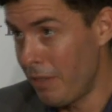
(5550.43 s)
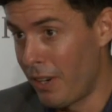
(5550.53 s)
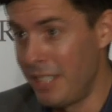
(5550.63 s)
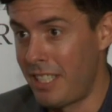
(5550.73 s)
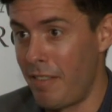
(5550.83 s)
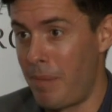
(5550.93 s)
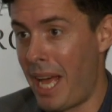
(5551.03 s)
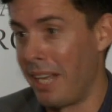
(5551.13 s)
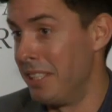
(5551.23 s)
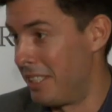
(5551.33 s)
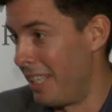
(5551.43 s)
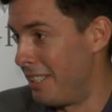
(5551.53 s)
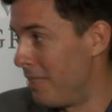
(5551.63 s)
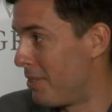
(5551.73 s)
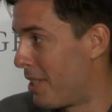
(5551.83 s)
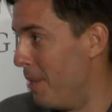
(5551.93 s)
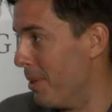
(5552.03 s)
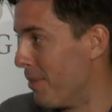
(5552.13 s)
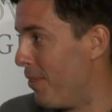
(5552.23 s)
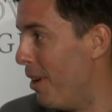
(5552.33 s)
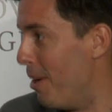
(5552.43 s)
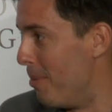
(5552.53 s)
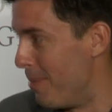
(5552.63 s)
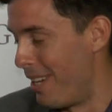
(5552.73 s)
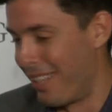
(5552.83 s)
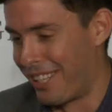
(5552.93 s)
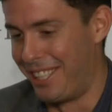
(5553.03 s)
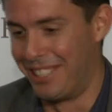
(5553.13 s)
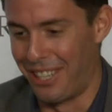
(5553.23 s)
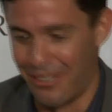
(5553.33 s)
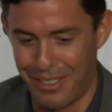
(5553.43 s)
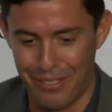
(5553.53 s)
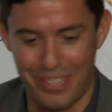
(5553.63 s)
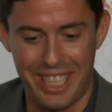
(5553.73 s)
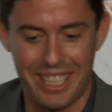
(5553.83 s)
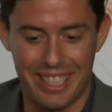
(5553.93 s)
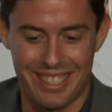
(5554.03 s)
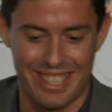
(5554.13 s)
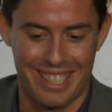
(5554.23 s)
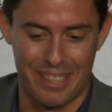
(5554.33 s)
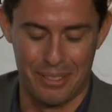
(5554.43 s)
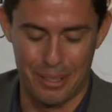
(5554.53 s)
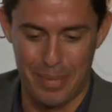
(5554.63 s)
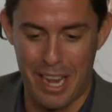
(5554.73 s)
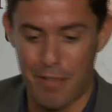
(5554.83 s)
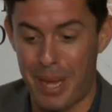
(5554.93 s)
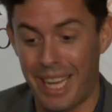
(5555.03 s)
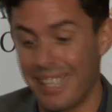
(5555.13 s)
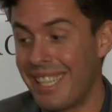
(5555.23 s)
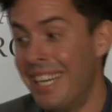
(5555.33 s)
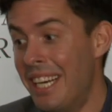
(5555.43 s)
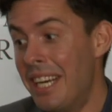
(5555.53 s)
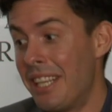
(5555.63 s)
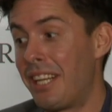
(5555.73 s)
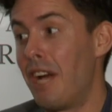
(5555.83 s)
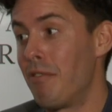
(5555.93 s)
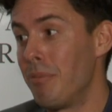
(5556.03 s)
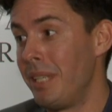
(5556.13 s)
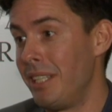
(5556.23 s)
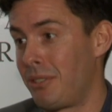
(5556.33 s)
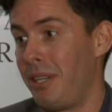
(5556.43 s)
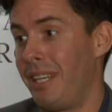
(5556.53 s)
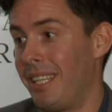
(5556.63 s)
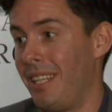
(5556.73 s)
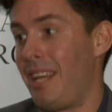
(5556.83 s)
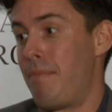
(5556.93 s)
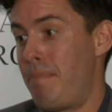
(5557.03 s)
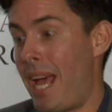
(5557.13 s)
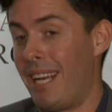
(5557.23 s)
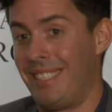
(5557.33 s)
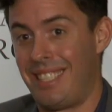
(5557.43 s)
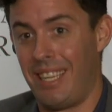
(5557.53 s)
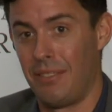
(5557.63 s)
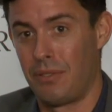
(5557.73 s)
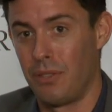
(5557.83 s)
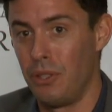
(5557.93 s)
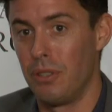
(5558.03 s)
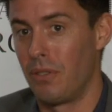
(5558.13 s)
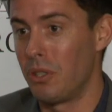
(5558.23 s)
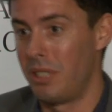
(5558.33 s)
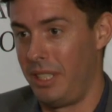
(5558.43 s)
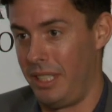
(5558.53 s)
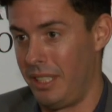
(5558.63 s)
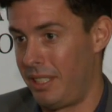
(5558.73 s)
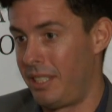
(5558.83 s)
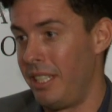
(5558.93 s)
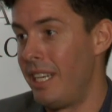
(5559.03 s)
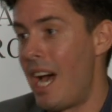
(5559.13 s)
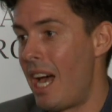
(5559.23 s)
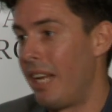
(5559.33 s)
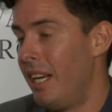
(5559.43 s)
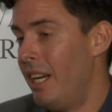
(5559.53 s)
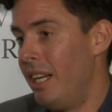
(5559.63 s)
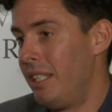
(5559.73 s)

friends have bad incentives coming from the conservative media to get them to behave badly. The government is creating a lot of bad incentives for universities to not